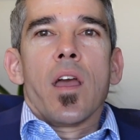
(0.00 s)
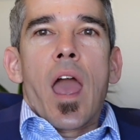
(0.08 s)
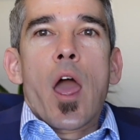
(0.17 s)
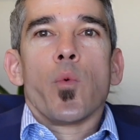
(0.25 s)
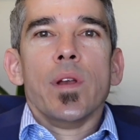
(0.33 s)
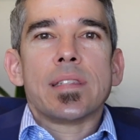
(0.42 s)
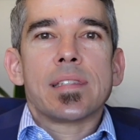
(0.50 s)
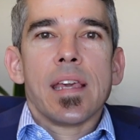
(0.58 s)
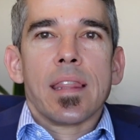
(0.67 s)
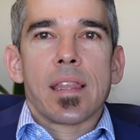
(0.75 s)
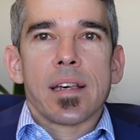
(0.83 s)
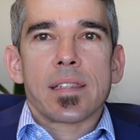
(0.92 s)
And we
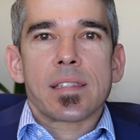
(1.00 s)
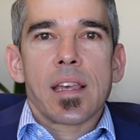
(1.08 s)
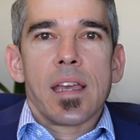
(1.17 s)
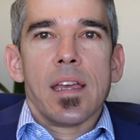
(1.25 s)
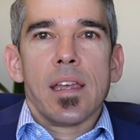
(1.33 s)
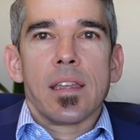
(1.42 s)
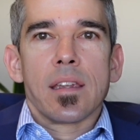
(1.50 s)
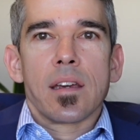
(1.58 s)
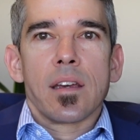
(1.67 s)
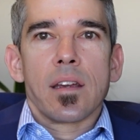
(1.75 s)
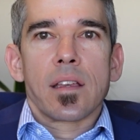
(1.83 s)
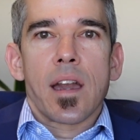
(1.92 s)
see this in
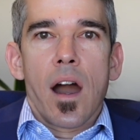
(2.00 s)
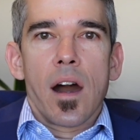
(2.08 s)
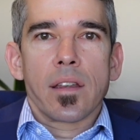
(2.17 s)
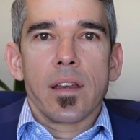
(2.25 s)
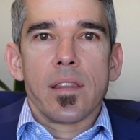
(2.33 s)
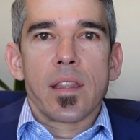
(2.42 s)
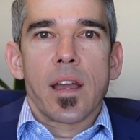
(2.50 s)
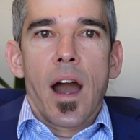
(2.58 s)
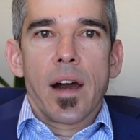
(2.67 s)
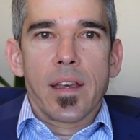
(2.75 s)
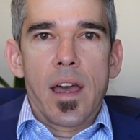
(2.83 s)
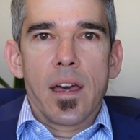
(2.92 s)
God, in the
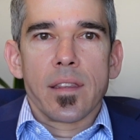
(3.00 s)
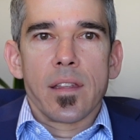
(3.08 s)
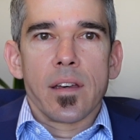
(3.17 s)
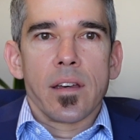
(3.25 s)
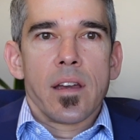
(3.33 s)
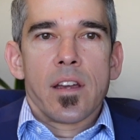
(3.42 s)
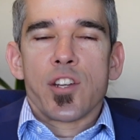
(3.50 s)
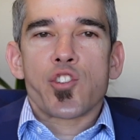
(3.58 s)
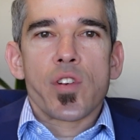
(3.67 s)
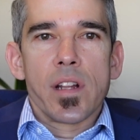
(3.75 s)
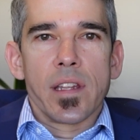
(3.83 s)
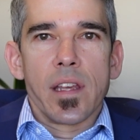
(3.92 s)
Godhead, the
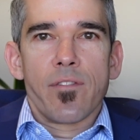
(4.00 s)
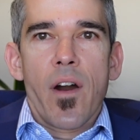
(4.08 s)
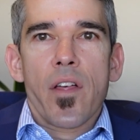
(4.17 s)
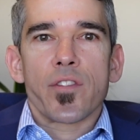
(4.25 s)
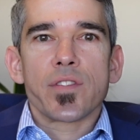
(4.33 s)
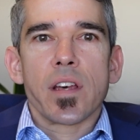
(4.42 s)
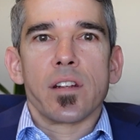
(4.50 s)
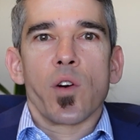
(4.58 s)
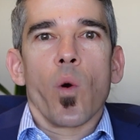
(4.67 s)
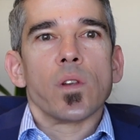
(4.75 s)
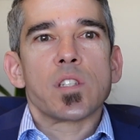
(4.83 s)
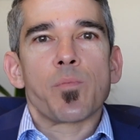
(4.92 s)
Trinity, Father, Son, and
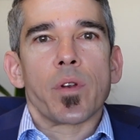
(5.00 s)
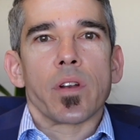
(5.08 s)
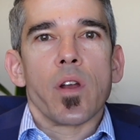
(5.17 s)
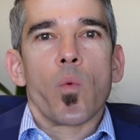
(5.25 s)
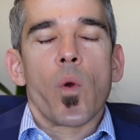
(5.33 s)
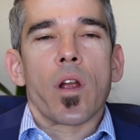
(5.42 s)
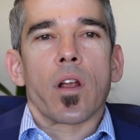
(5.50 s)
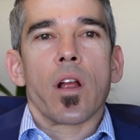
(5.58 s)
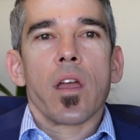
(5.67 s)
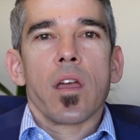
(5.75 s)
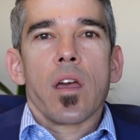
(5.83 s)
Holy Spirit, where